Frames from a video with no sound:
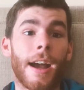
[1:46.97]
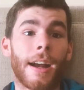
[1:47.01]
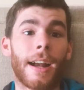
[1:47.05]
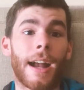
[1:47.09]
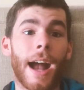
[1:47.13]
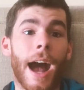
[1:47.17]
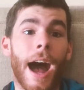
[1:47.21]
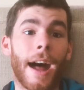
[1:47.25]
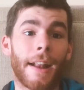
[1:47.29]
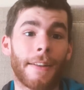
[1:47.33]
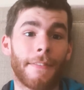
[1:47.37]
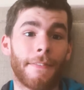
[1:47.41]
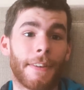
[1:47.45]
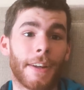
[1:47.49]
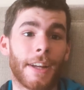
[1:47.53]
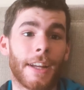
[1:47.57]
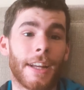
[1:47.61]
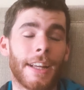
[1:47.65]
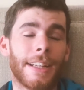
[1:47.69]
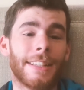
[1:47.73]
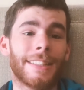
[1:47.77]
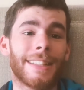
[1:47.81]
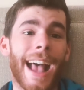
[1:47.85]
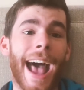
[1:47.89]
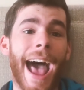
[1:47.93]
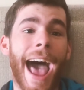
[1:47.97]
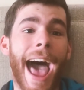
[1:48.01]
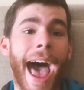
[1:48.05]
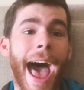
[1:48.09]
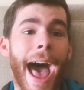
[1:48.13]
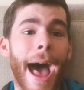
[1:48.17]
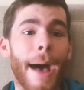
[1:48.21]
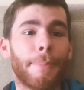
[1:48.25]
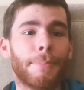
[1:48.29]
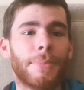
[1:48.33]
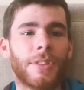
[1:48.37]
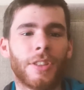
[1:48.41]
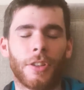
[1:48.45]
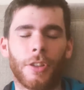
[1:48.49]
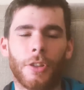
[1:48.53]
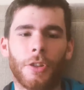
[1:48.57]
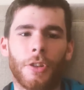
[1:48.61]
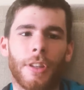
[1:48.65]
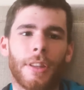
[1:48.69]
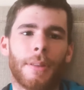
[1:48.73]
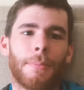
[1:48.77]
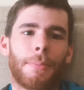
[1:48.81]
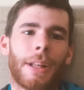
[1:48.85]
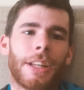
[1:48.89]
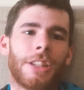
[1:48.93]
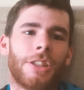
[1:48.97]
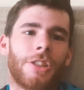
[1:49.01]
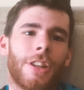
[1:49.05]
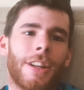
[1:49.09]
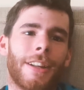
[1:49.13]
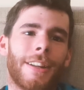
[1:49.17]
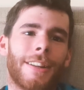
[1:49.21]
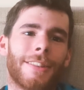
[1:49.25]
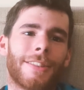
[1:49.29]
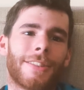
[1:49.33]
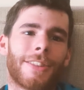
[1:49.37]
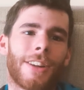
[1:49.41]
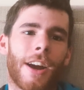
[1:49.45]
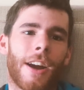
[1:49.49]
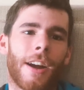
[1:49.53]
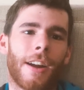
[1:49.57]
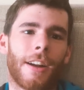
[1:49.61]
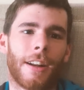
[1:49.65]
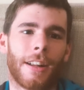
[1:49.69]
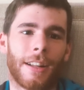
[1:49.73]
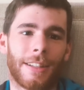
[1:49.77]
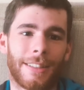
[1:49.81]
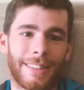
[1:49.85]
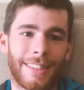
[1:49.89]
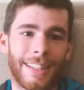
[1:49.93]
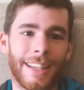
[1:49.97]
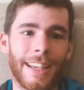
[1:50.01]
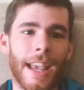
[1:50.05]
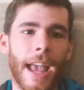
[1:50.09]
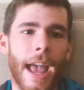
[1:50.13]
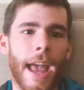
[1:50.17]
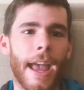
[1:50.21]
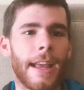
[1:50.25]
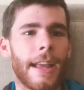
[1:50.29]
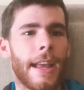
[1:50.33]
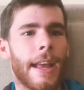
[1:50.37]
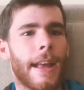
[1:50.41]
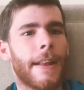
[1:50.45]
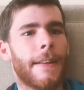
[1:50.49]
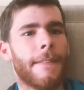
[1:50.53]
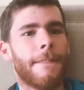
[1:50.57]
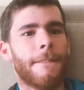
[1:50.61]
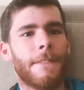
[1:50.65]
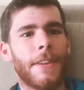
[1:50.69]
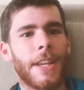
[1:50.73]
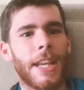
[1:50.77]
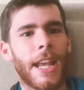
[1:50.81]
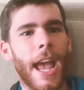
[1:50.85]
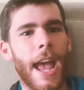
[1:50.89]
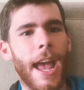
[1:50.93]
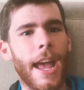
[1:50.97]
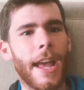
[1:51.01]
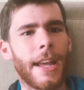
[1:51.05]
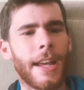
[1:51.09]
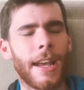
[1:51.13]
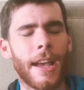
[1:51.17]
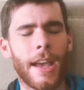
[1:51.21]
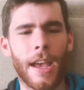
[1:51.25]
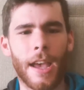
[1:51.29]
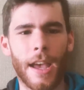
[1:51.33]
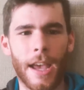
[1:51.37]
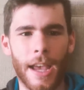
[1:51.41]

Canva is absolutely the place you need to start. Canva.